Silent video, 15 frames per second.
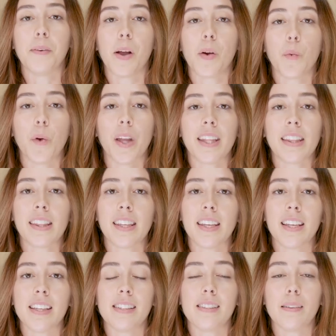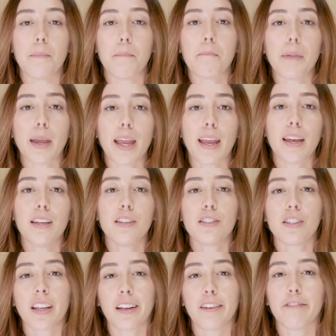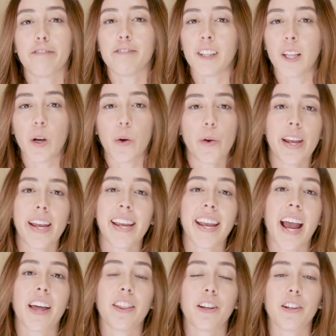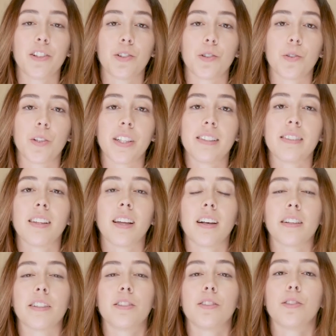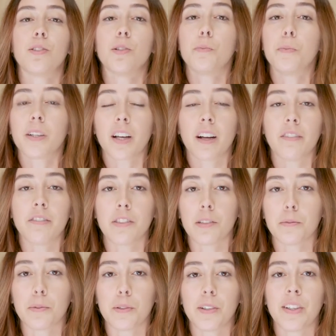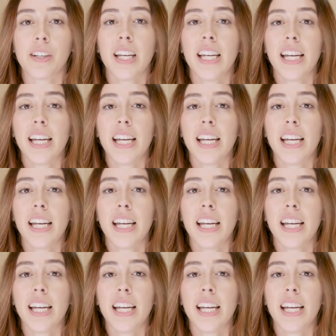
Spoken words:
with these beige, like flowy gathered shorts that are super comfortable.